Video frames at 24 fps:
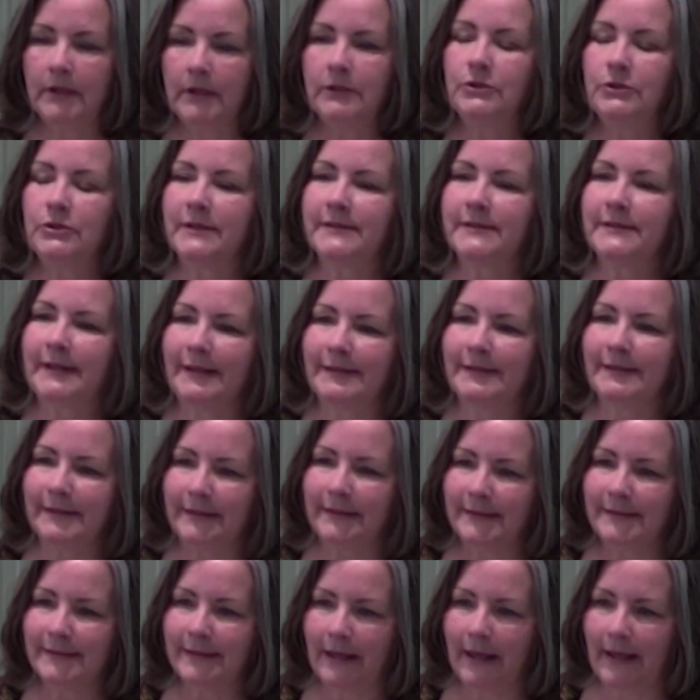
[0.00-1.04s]
Just as an
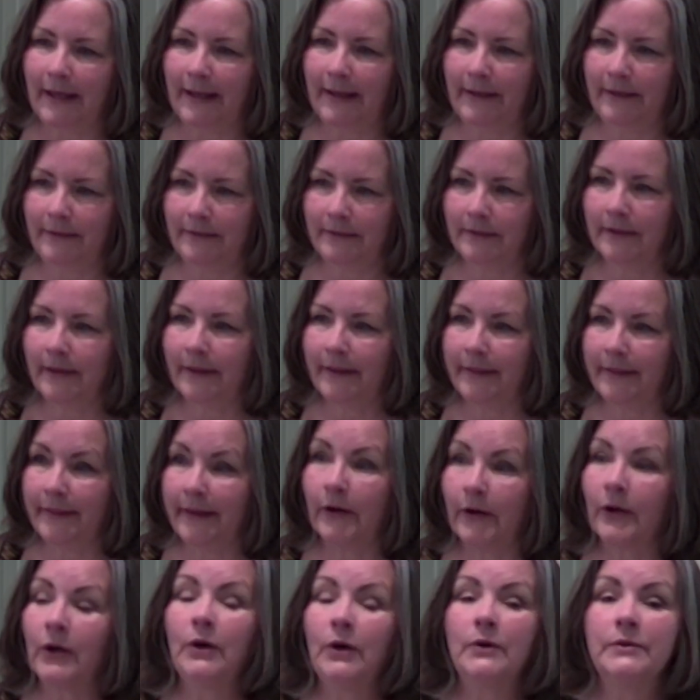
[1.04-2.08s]
aside,
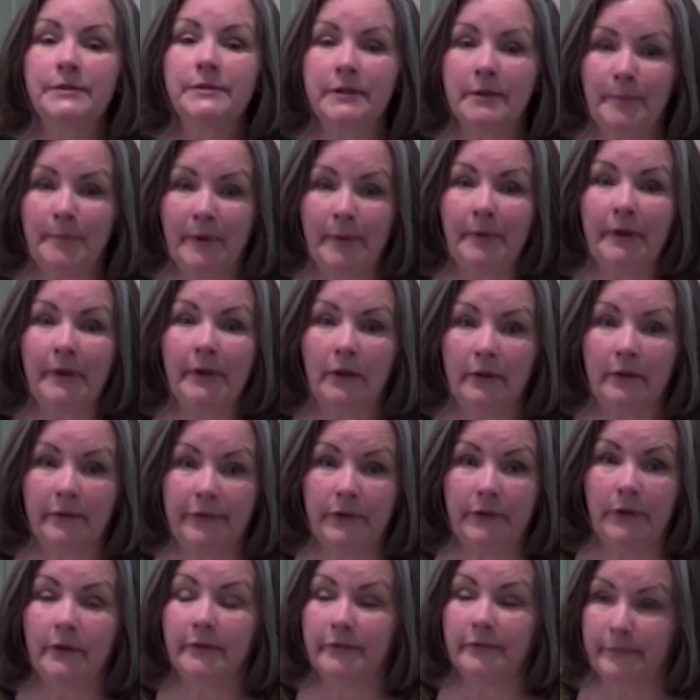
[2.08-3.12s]
there goes the biblical
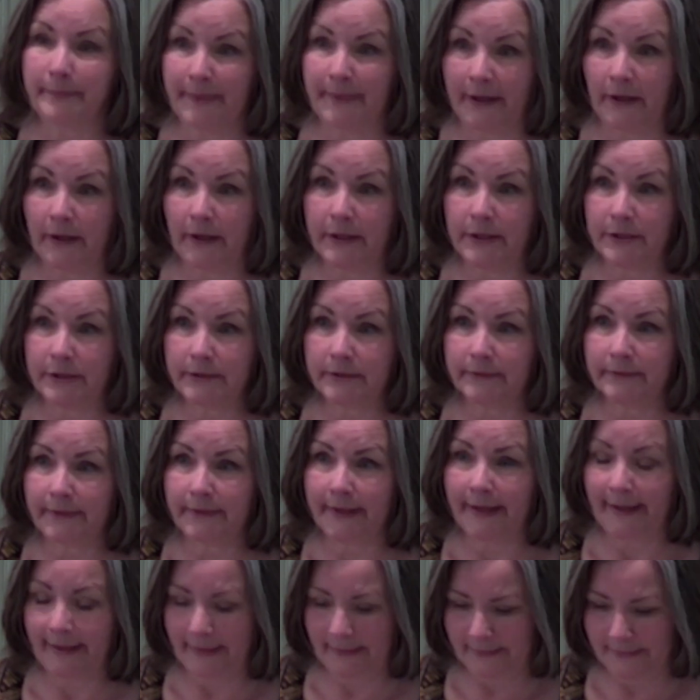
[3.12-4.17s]
view of marriage,
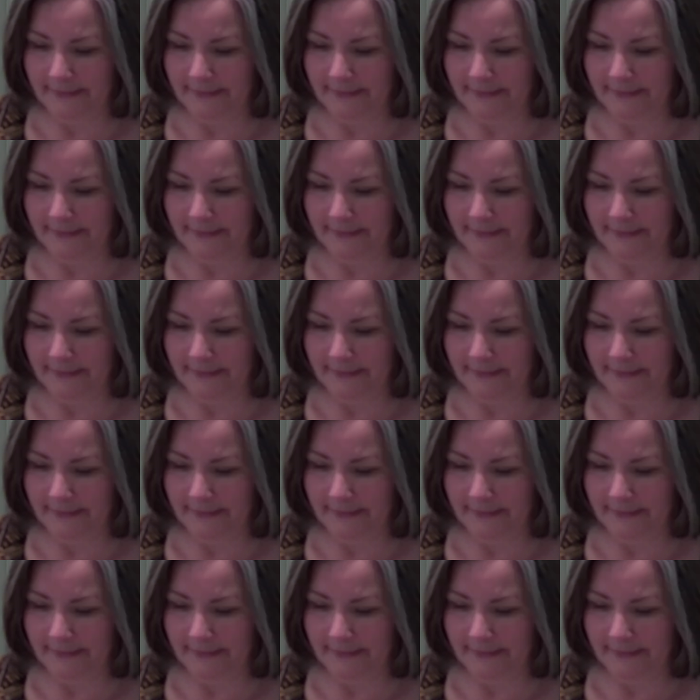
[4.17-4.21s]
right?